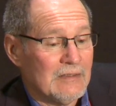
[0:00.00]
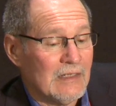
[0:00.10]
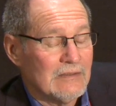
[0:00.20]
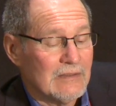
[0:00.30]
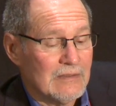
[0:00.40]

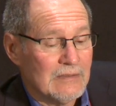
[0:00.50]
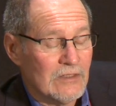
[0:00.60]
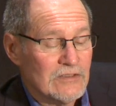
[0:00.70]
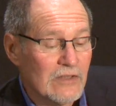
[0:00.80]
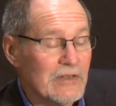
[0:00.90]

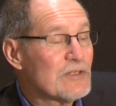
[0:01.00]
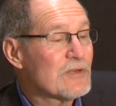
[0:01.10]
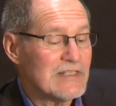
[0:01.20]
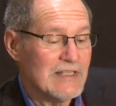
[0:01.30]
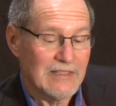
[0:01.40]
There's another
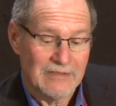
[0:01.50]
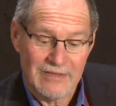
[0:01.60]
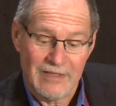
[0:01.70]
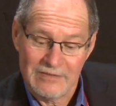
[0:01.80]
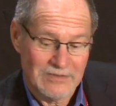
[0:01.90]
interesting
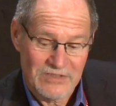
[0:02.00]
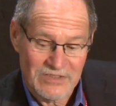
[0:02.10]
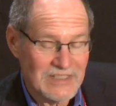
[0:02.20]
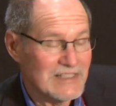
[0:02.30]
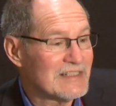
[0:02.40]
thing,
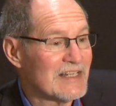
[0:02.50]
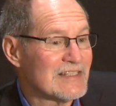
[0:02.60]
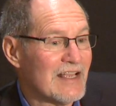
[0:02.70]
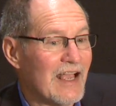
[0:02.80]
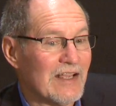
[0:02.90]
just as an
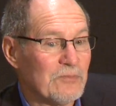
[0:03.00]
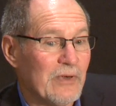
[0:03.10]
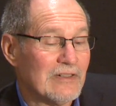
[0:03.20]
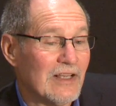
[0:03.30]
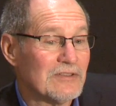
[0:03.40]
aside,
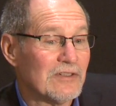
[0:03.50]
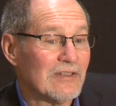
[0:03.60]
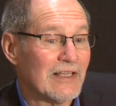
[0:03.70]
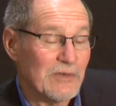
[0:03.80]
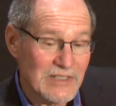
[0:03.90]
where it does
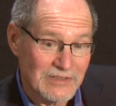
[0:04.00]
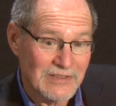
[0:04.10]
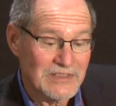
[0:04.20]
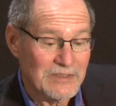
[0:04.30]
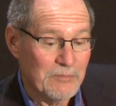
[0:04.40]
look like there
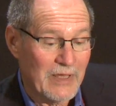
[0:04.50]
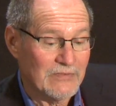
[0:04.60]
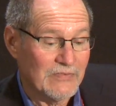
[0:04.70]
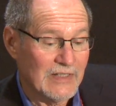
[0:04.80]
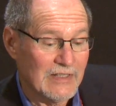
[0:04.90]
is some
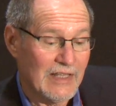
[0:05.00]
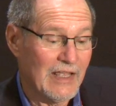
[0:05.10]
benefit,